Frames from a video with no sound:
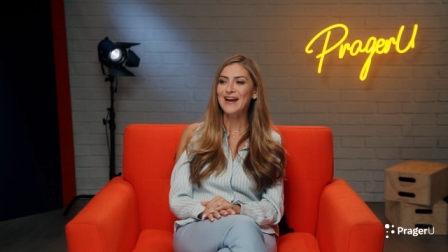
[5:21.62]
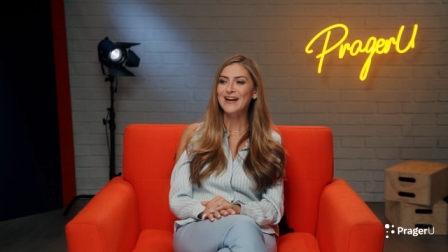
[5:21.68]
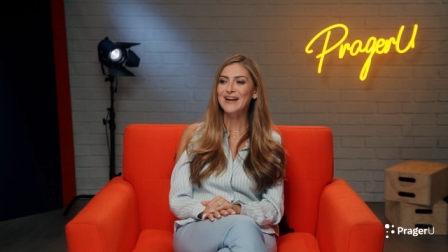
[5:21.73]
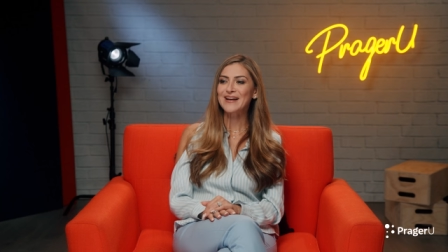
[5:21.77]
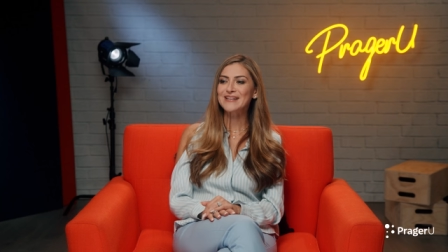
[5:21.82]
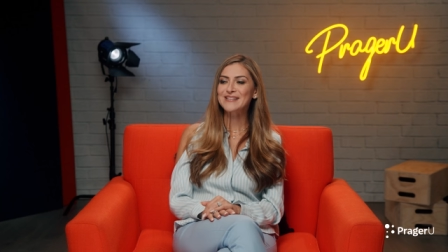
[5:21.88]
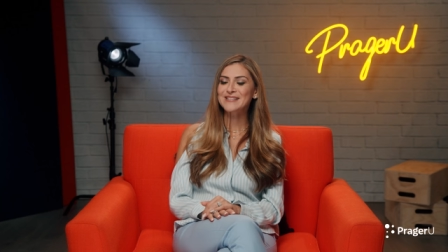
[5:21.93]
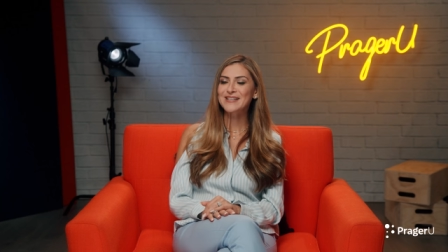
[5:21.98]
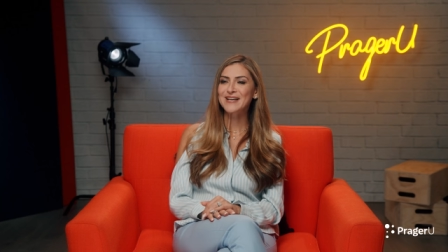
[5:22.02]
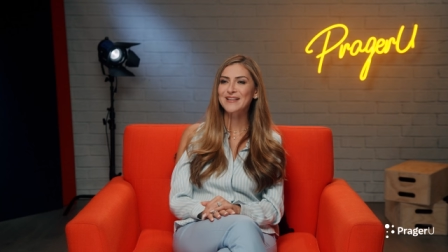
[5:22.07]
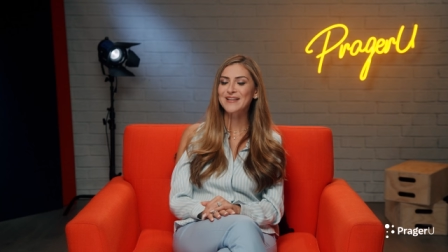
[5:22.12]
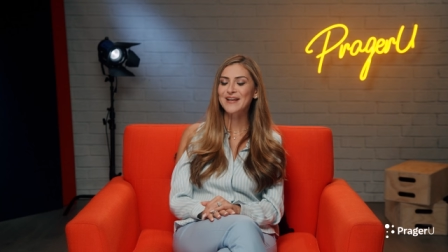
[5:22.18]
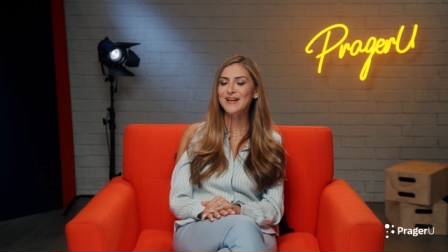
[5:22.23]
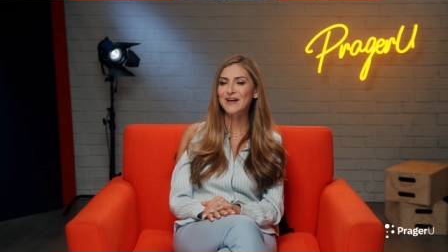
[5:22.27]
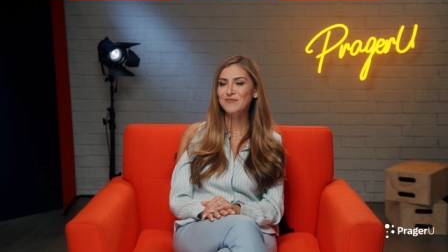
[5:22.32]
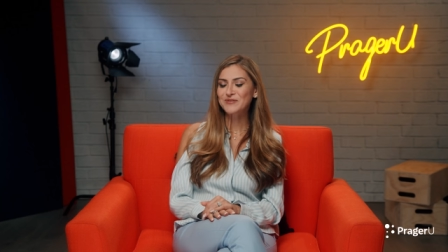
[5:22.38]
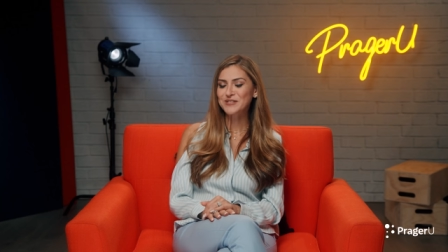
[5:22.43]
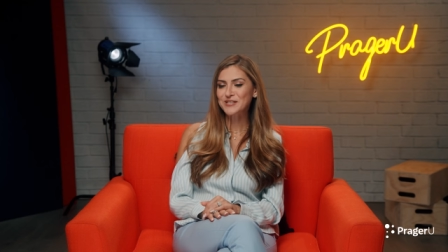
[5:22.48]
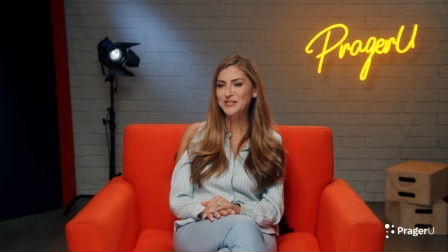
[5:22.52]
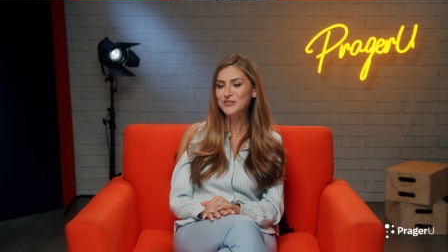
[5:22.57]
And I said that
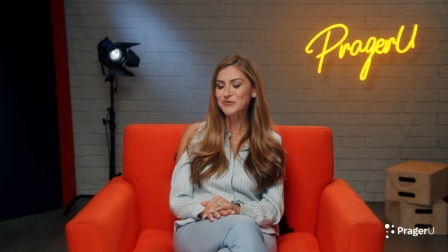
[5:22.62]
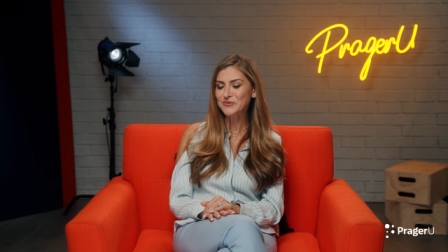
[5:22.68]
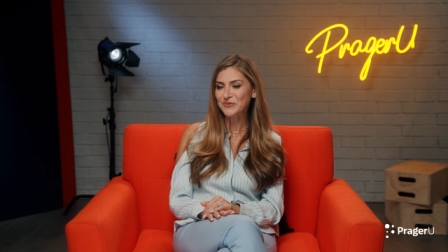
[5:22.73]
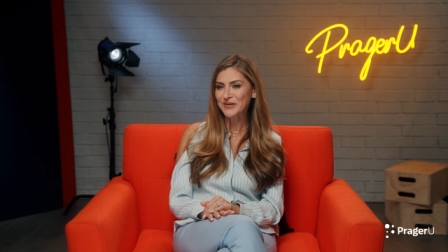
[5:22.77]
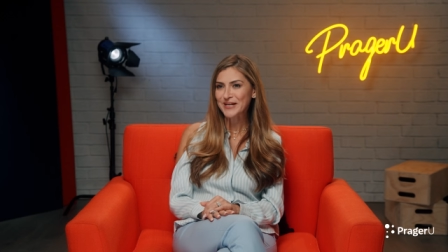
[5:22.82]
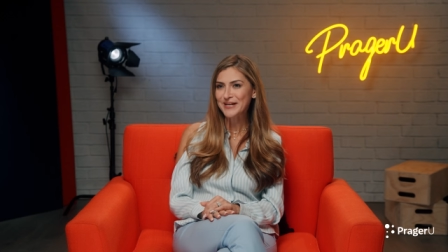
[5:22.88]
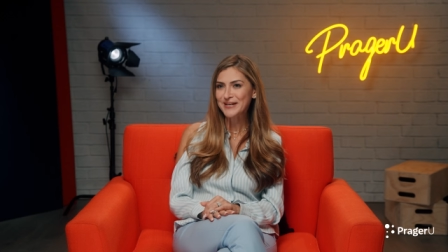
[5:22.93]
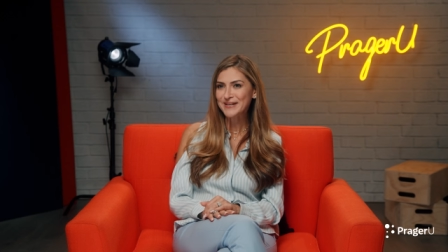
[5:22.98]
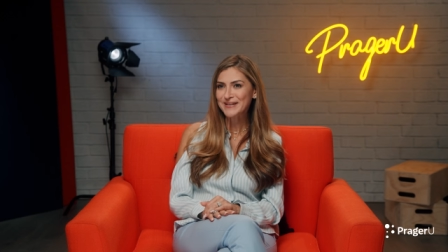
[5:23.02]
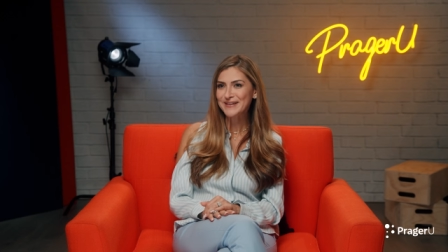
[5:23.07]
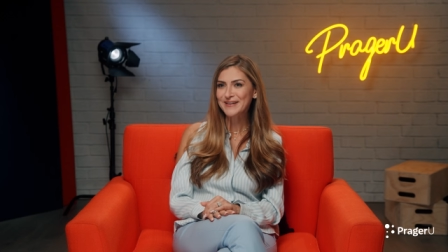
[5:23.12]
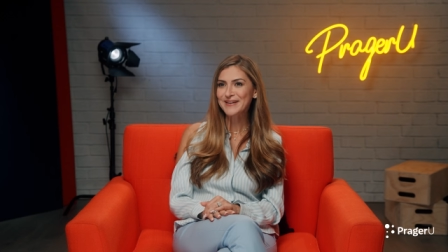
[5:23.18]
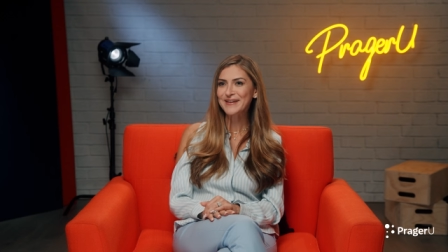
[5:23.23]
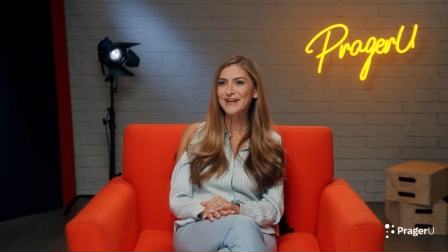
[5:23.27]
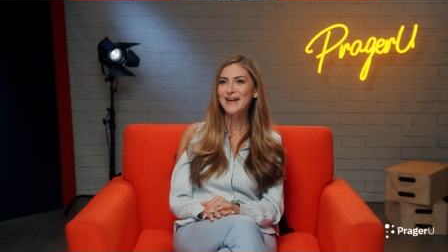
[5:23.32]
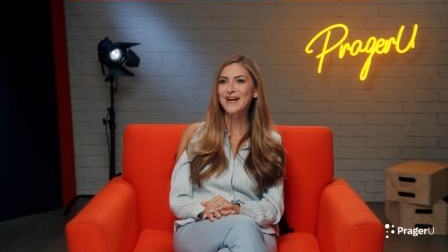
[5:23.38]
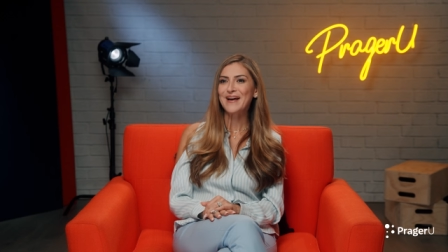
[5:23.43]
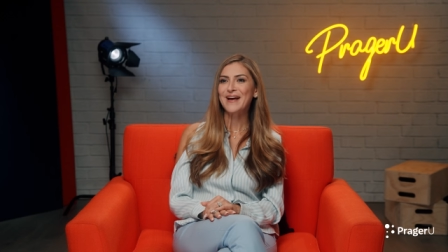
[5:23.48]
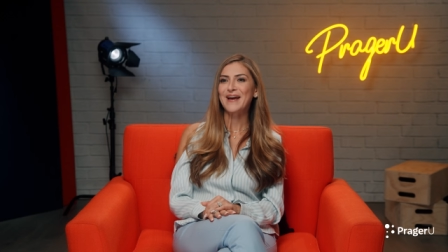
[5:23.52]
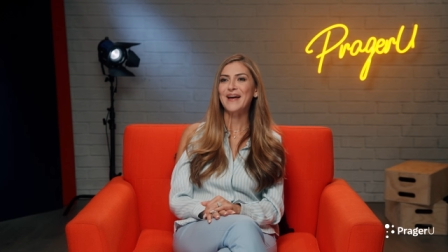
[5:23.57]
I was intrigued.
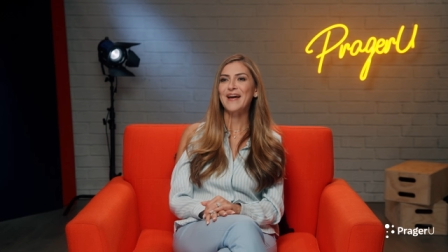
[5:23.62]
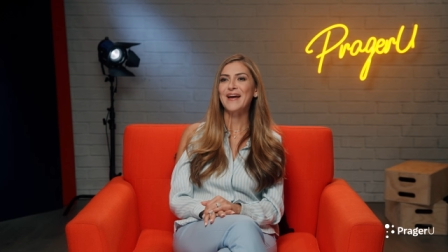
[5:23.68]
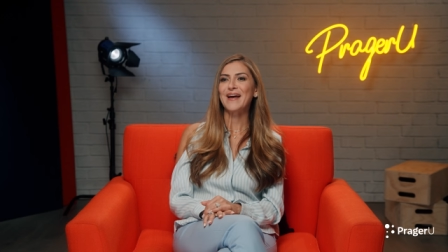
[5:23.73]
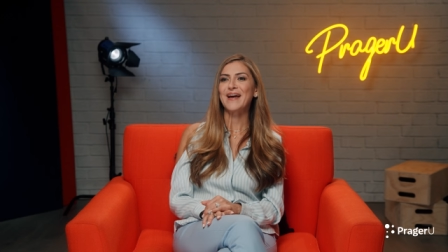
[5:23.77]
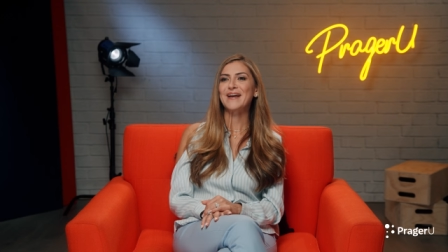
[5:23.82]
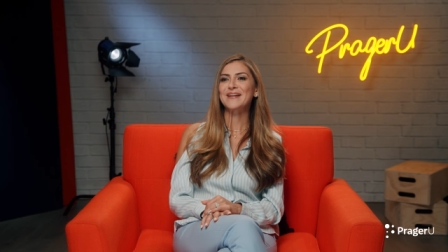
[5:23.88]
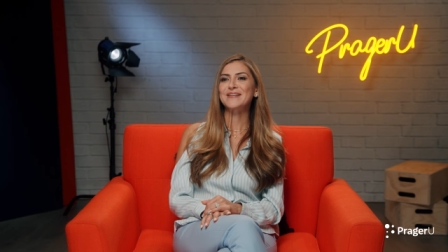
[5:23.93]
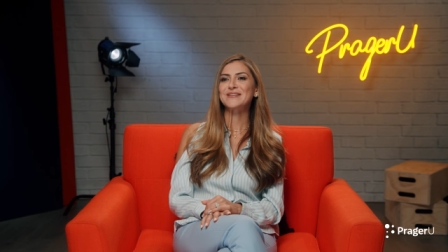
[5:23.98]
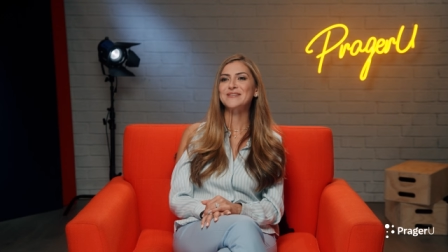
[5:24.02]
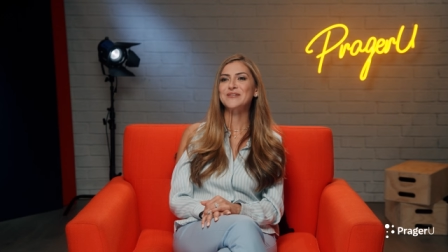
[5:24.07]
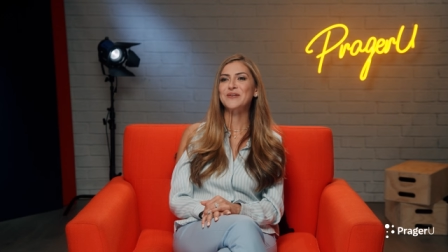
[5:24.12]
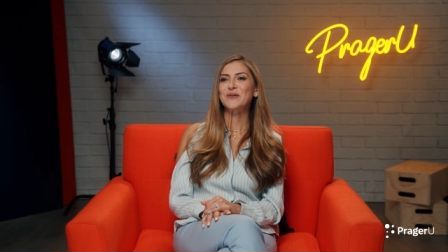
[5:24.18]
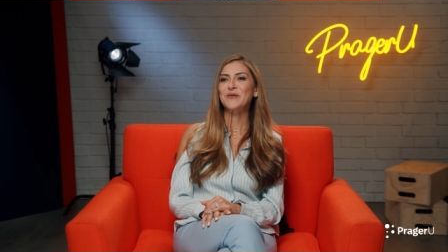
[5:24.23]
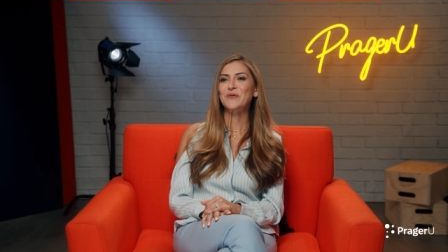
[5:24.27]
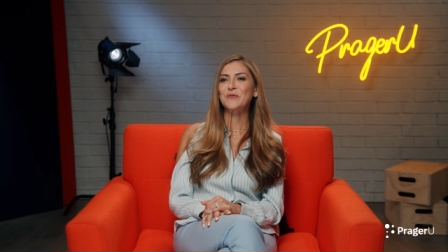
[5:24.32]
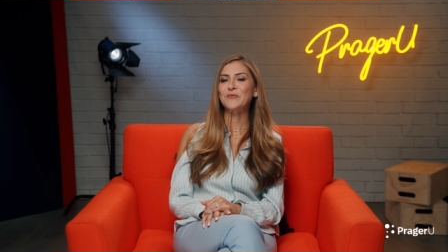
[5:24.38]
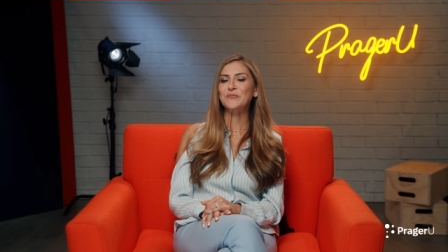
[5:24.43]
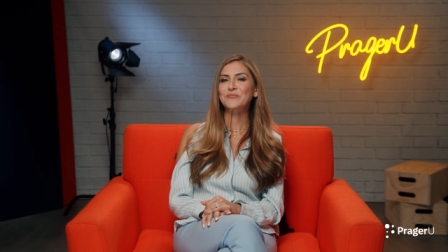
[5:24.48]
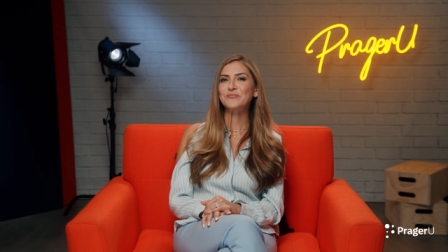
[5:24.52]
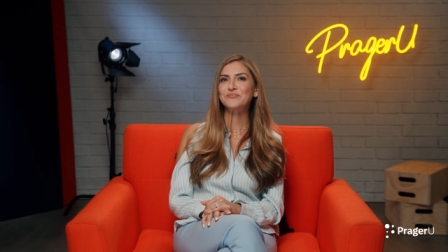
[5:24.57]
And
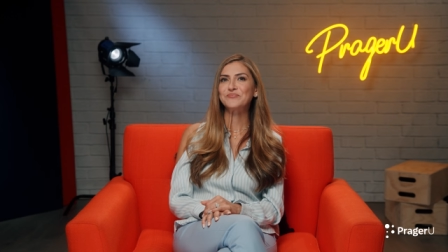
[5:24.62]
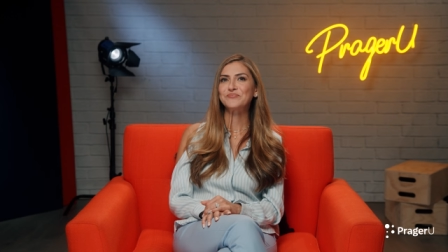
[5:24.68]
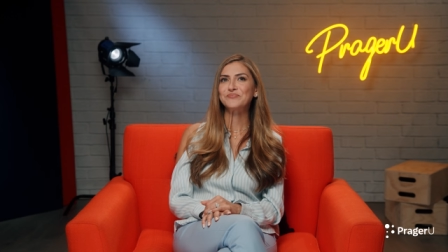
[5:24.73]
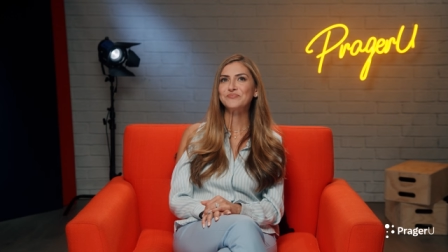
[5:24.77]
so